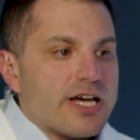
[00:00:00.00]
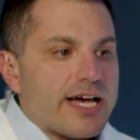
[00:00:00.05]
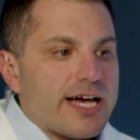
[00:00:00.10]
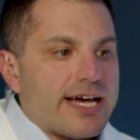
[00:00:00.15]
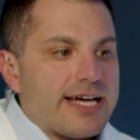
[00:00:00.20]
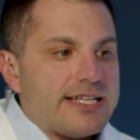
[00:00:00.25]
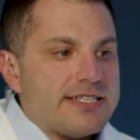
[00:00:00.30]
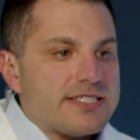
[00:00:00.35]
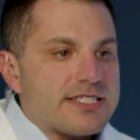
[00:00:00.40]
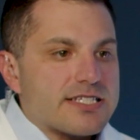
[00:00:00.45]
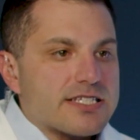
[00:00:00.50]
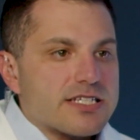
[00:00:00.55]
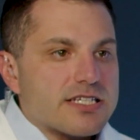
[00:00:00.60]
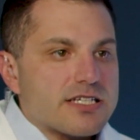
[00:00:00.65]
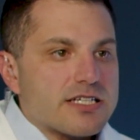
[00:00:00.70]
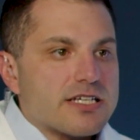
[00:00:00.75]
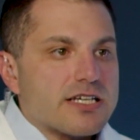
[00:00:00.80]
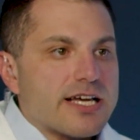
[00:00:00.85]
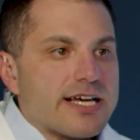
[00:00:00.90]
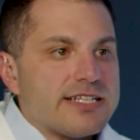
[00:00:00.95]
And
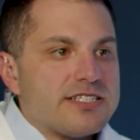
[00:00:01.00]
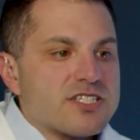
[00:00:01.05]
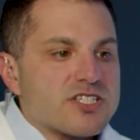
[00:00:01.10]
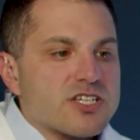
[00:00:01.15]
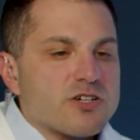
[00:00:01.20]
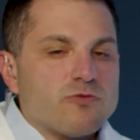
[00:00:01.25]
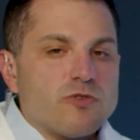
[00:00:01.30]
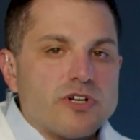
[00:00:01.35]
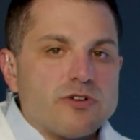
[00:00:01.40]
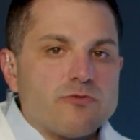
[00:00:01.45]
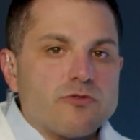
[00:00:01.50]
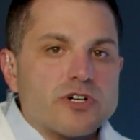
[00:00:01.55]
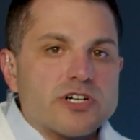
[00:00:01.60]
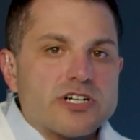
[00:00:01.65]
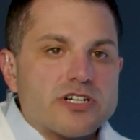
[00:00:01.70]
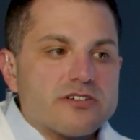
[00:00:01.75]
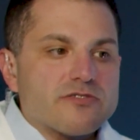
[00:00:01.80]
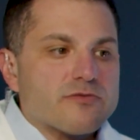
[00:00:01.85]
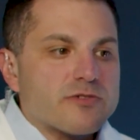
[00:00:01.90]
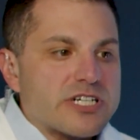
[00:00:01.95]
And so when
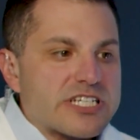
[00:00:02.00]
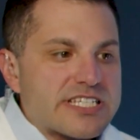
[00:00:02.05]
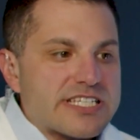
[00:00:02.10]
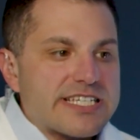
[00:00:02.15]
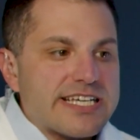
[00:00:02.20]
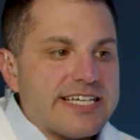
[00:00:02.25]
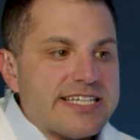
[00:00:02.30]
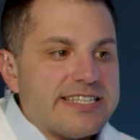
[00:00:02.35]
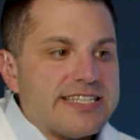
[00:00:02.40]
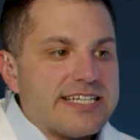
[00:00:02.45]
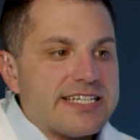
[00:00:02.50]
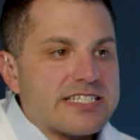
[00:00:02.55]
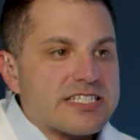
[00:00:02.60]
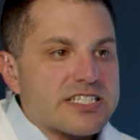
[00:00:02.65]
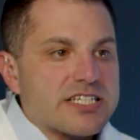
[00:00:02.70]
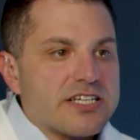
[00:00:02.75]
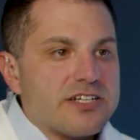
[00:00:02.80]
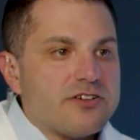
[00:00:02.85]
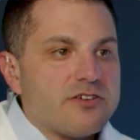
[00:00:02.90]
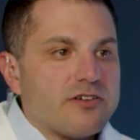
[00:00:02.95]
we're seeing
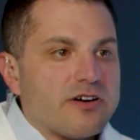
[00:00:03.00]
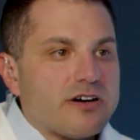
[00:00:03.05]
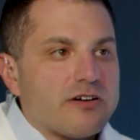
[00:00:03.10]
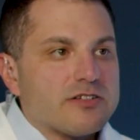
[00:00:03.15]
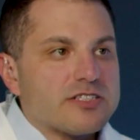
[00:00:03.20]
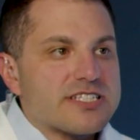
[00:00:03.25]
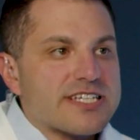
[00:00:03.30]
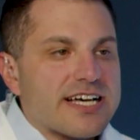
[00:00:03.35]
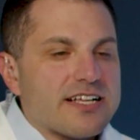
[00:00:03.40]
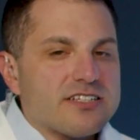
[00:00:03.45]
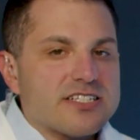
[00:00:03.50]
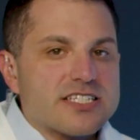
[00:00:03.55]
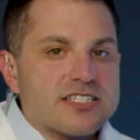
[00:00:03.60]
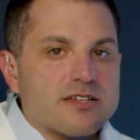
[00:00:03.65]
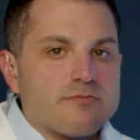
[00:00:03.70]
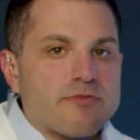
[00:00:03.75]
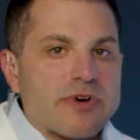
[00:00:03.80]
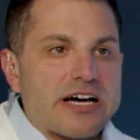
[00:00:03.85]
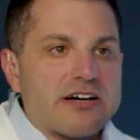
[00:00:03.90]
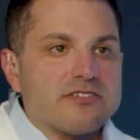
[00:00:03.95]
this, you know, tell
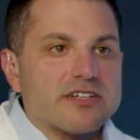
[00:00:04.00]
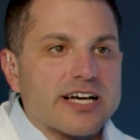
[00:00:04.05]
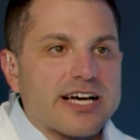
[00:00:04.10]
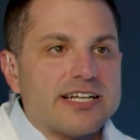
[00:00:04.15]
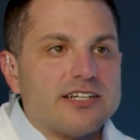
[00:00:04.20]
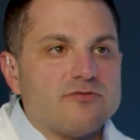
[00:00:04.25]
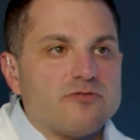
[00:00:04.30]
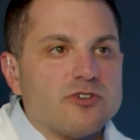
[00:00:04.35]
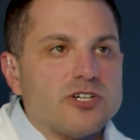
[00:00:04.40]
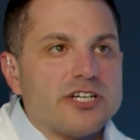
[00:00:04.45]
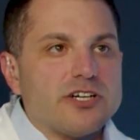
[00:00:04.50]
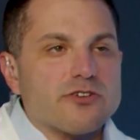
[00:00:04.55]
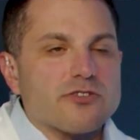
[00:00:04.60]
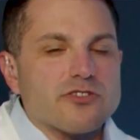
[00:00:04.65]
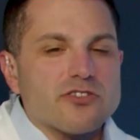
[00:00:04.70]
us about kind of what your